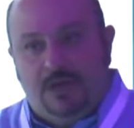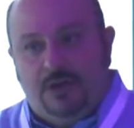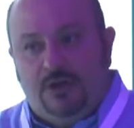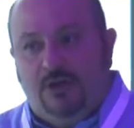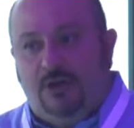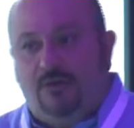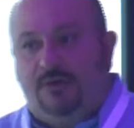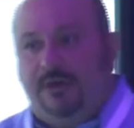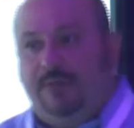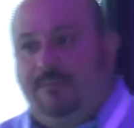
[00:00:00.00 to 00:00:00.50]

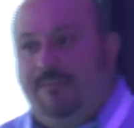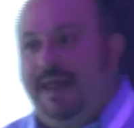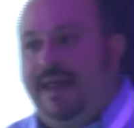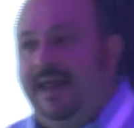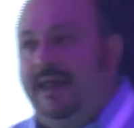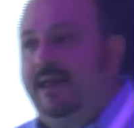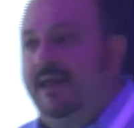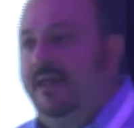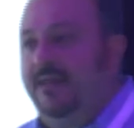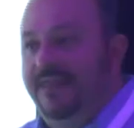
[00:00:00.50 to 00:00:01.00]
You can
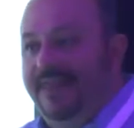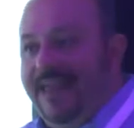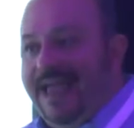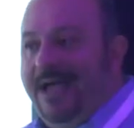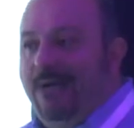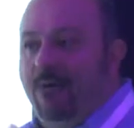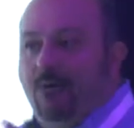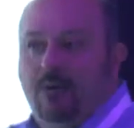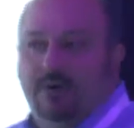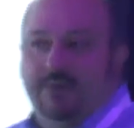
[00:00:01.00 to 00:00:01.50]
make
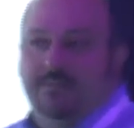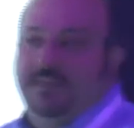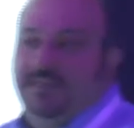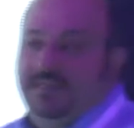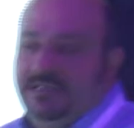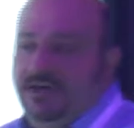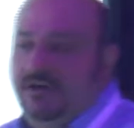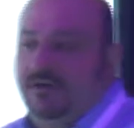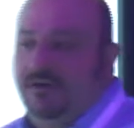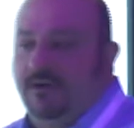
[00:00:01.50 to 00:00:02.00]
that one
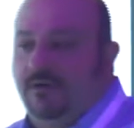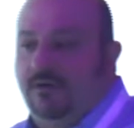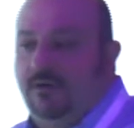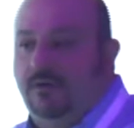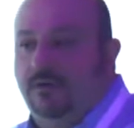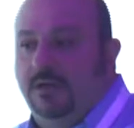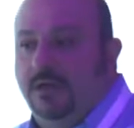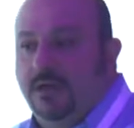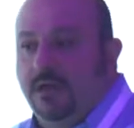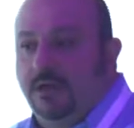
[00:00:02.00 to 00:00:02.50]

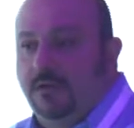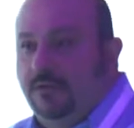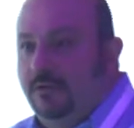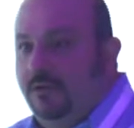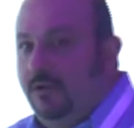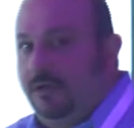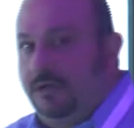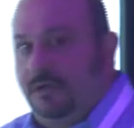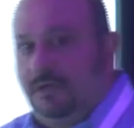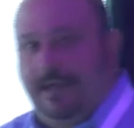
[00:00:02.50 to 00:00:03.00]
material
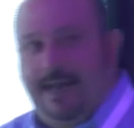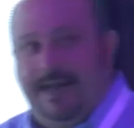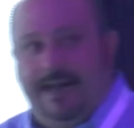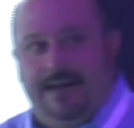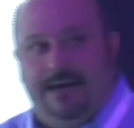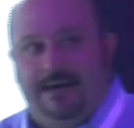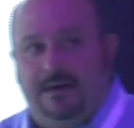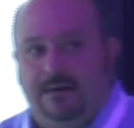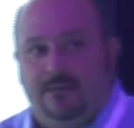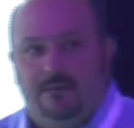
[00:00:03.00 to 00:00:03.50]
look
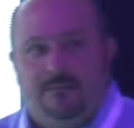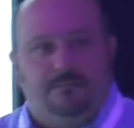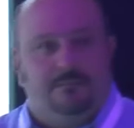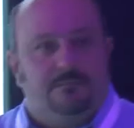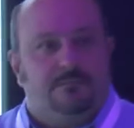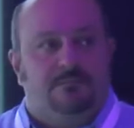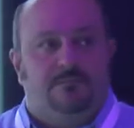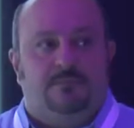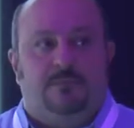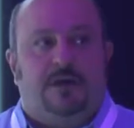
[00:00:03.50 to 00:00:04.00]
like
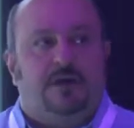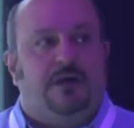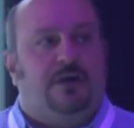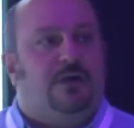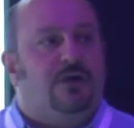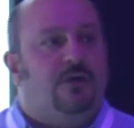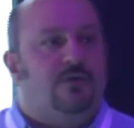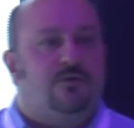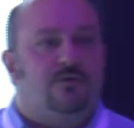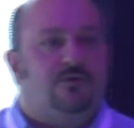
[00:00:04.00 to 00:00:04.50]
a
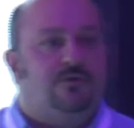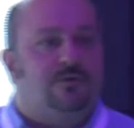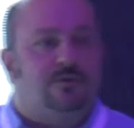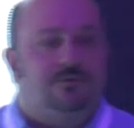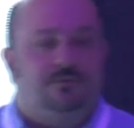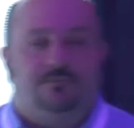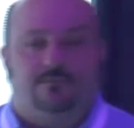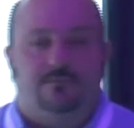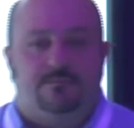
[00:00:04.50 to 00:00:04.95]
huge